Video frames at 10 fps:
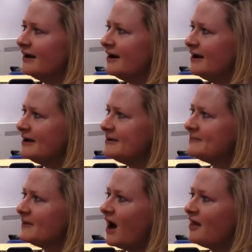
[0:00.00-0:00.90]

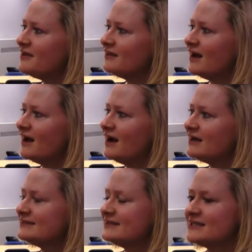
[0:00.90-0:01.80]
I think the
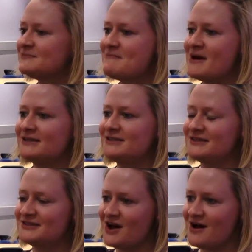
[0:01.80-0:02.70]
hardest thing has been managing
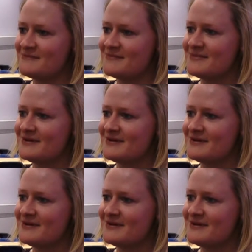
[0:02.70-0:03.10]
the time,